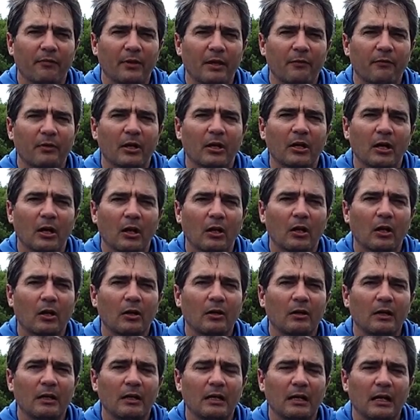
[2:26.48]
favorite
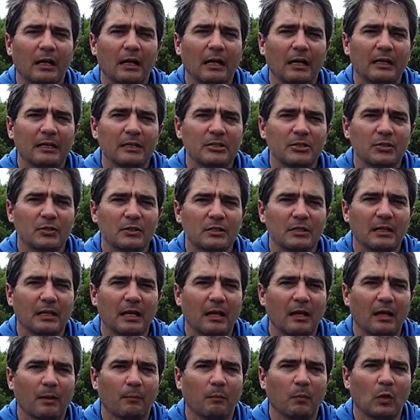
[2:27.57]
color is
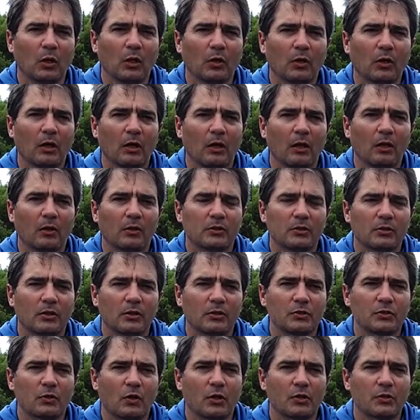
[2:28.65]
usually a blue color
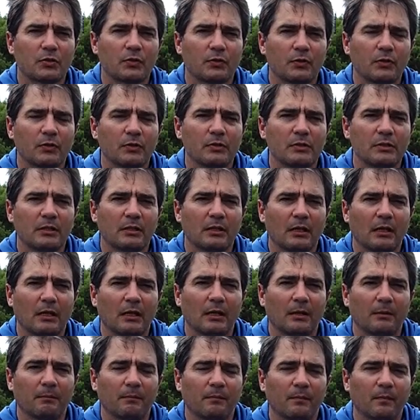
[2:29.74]
to a chartreuse.
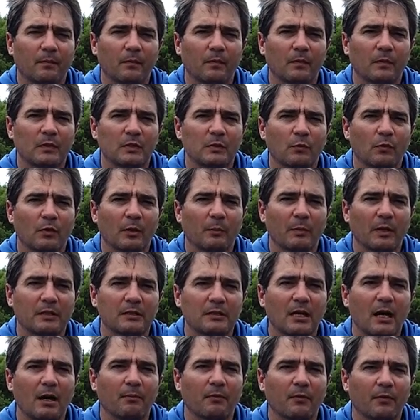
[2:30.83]
It's one of my
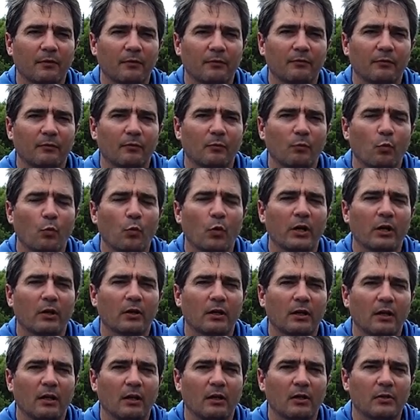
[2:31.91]
top
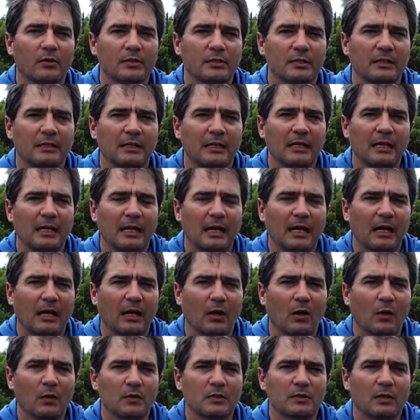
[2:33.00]
winter colors.
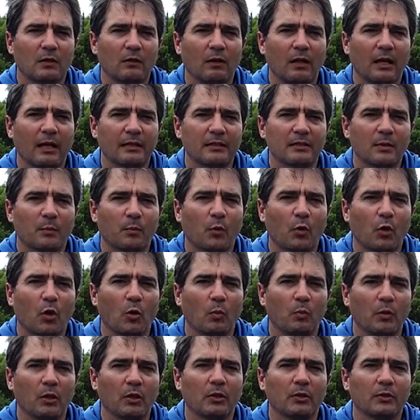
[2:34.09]
I also like the
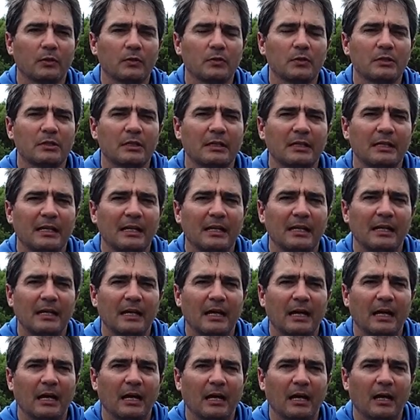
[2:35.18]
pearl blues,
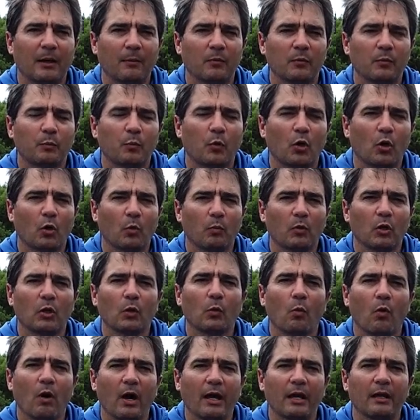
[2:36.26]
pearl
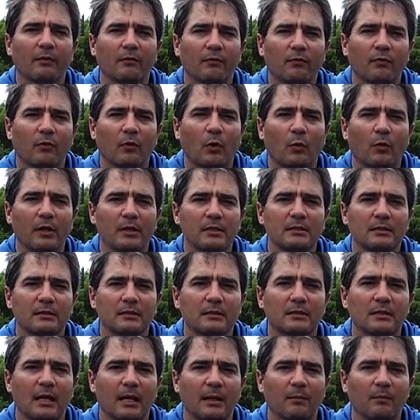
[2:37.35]
blue white
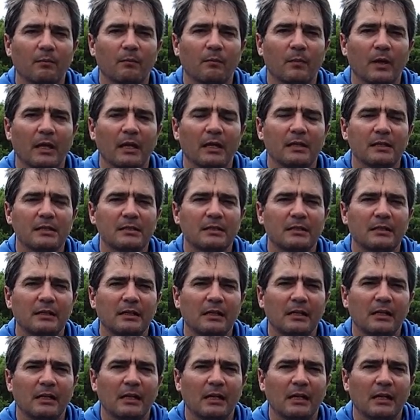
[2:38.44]
fluorescent type baits.